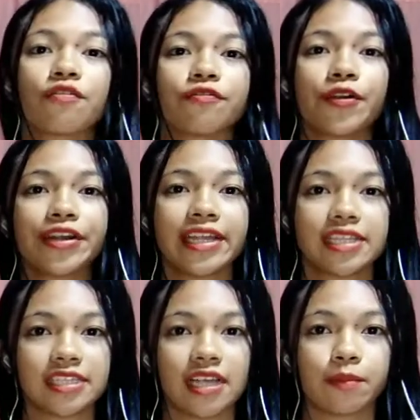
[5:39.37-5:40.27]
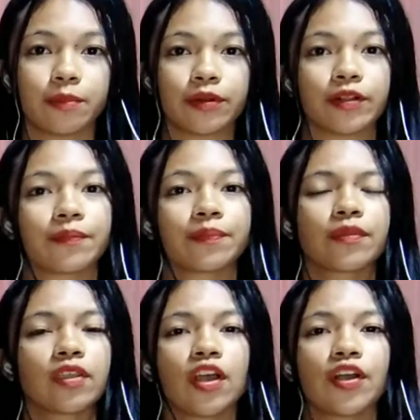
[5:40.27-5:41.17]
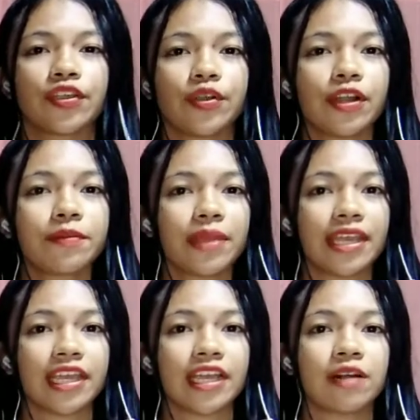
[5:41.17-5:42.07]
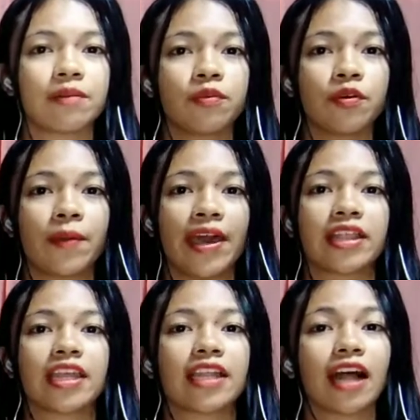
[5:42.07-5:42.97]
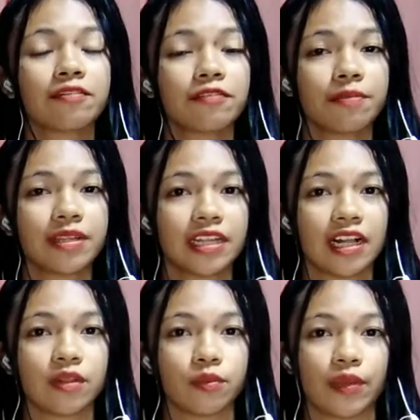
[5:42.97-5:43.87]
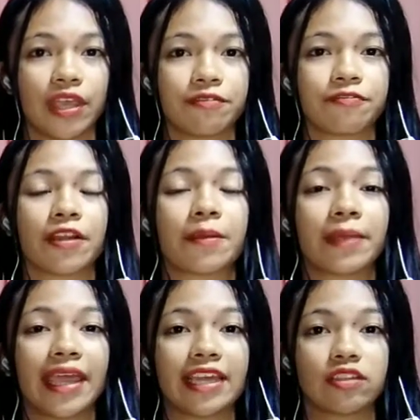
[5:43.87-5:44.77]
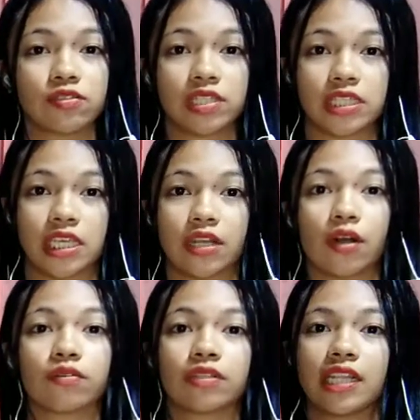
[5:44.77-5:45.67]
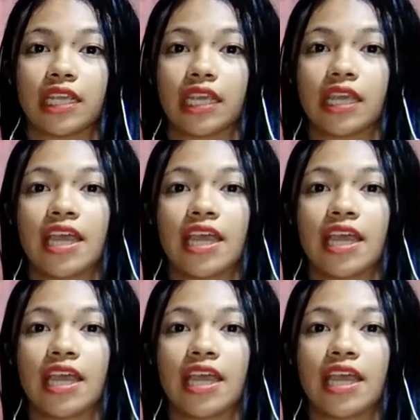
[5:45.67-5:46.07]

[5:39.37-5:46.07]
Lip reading: For example, you are making a mobile in alphabetical way from A to C only,